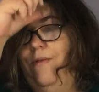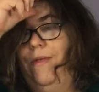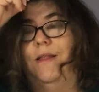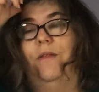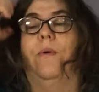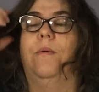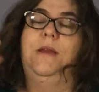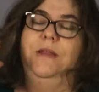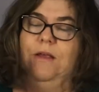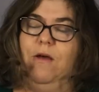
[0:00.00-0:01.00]
That's what we
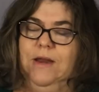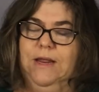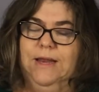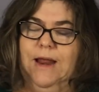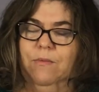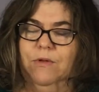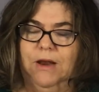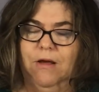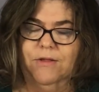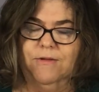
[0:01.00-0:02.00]
decided his name was
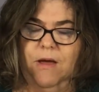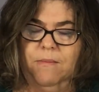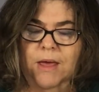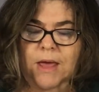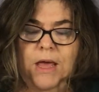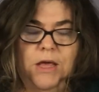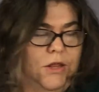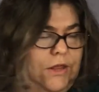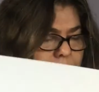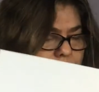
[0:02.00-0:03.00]
last time.
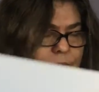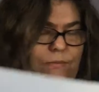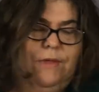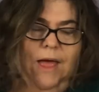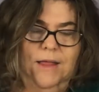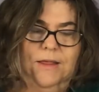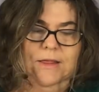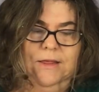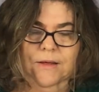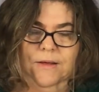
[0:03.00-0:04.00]
So
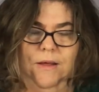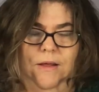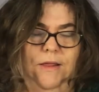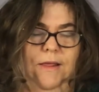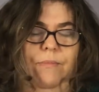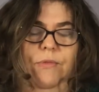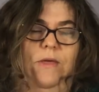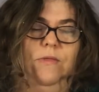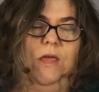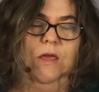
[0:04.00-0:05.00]
that's
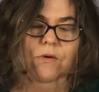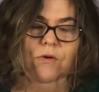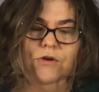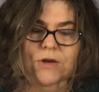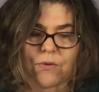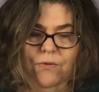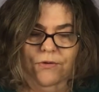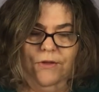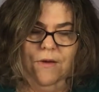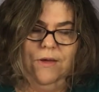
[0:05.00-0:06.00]
something that you could
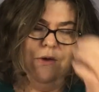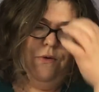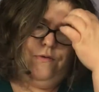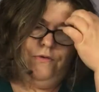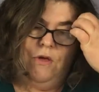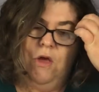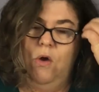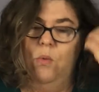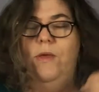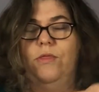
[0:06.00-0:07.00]
also use
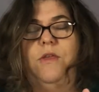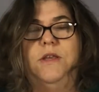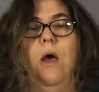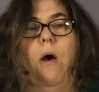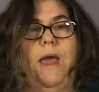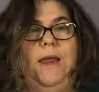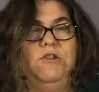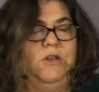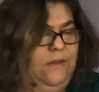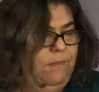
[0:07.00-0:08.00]
with the die,
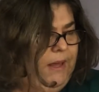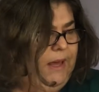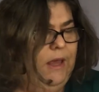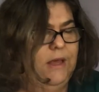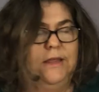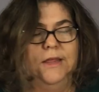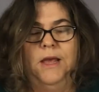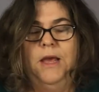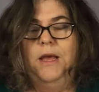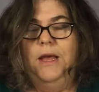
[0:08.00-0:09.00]
just because
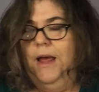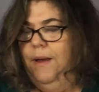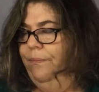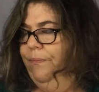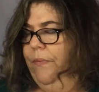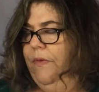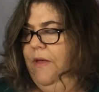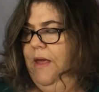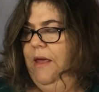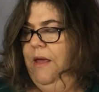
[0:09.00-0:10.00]

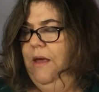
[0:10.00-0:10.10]
the